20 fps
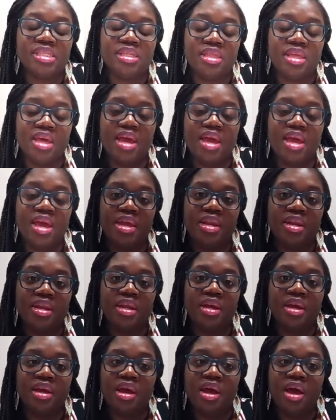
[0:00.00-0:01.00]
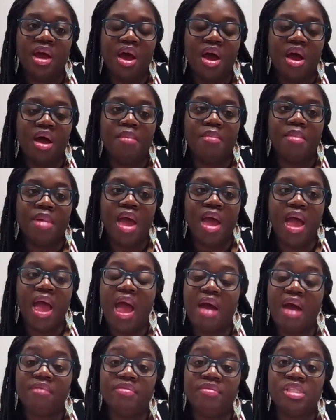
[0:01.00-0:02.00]
than a
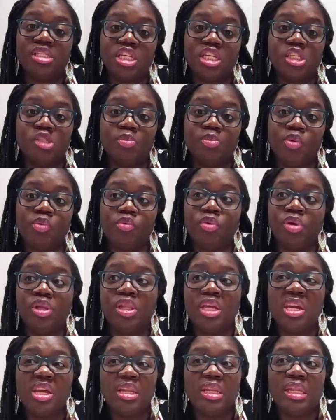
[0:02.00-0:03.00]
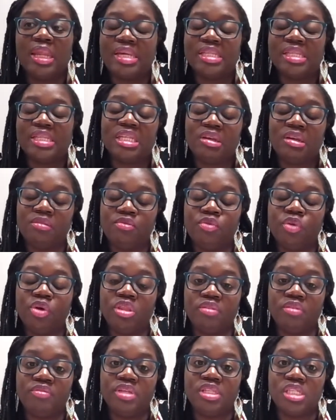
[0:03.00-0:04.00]
half a teaspoon, really less than a
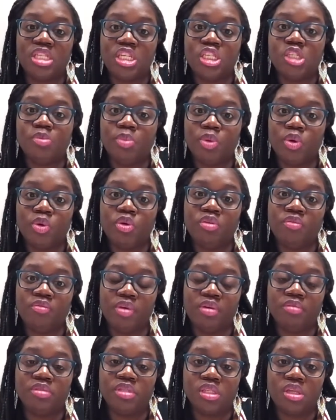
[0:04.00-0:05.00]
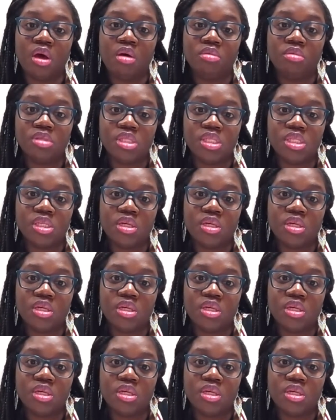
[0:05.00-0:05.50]
fourth of a teaspoon of salt.